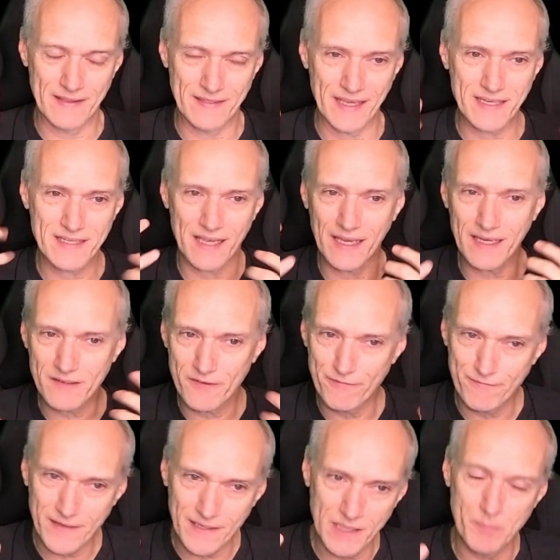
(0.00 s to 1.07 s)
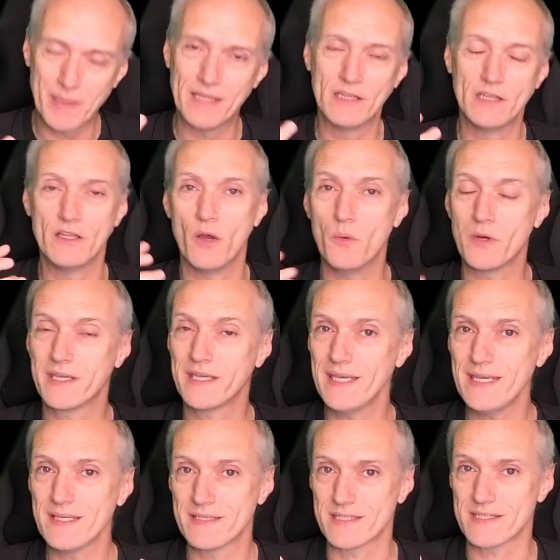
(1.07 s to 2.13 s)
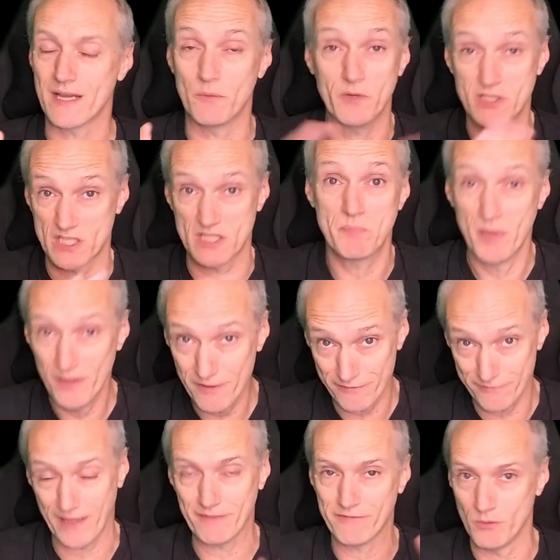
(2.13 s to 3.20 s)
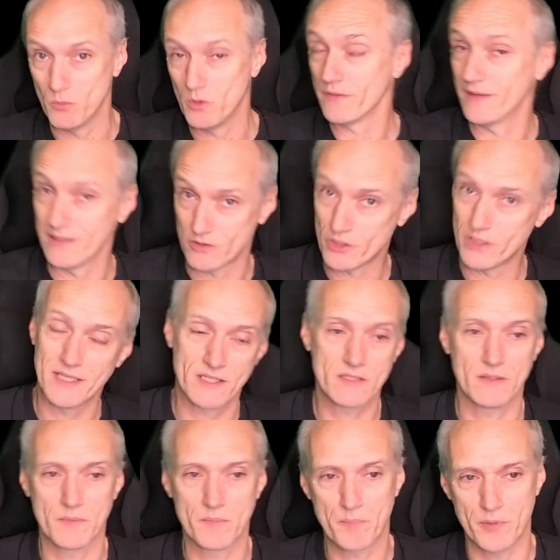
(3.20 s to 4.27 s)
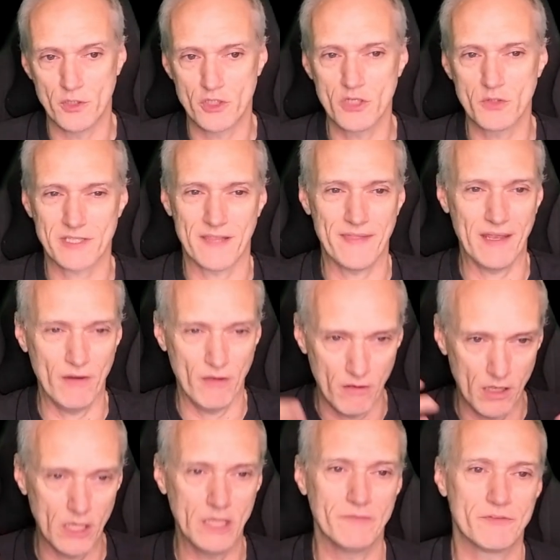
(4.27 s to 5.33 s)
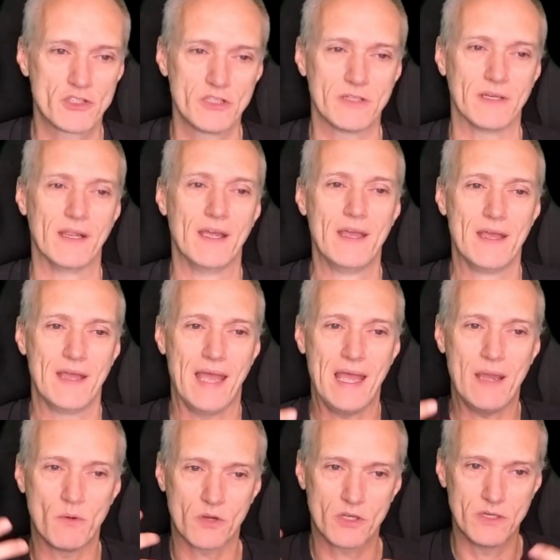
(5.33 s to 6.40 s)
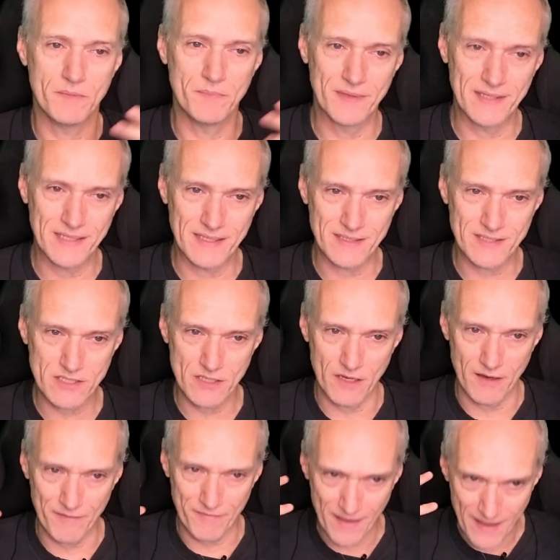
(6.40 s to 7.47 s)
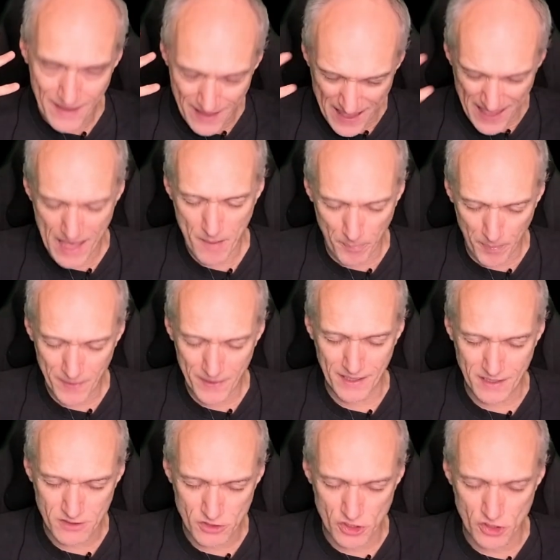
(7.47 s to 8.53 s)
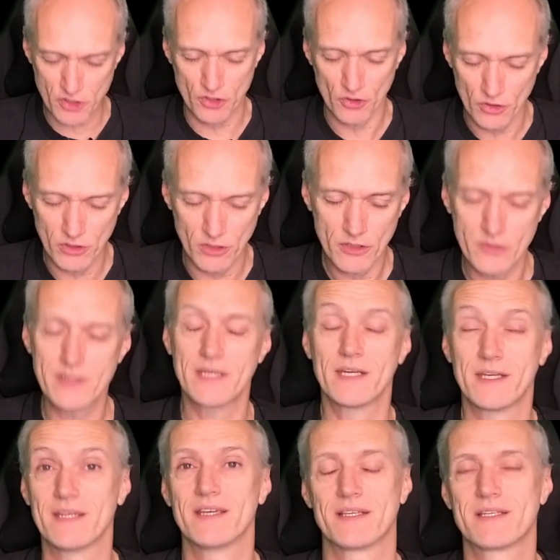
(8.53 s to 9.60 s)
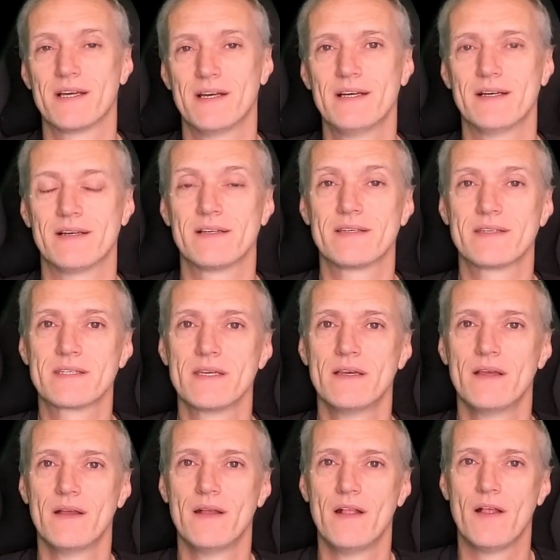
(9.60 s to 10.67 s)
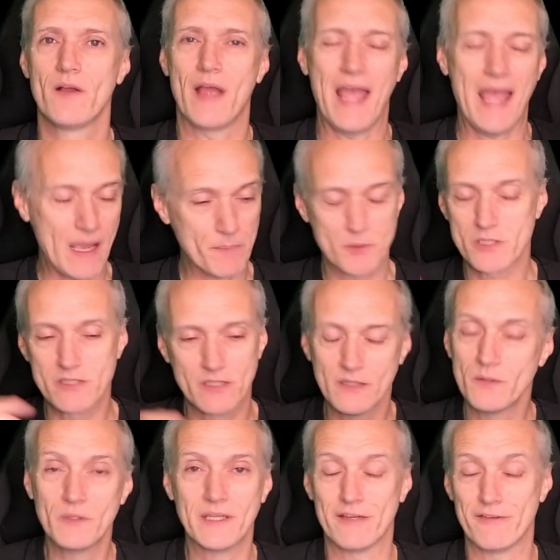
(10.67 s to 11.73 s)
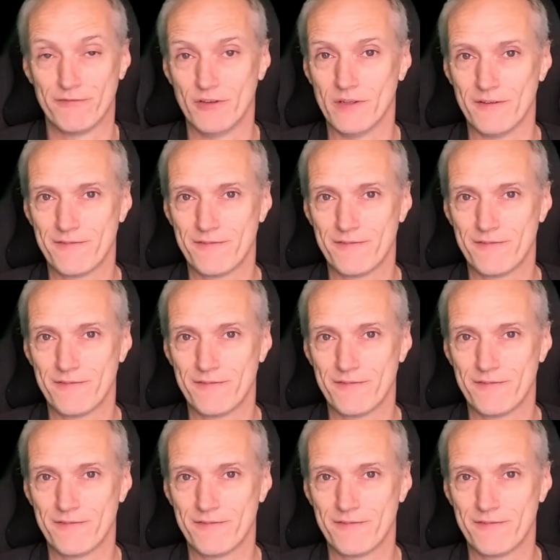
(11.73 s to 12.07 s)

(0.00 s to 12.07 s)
can feel a bit low key to start, which is perfect for what they're trying to produce. And then all of a sudden out come these sort of epic soaring guitars, absolutely full of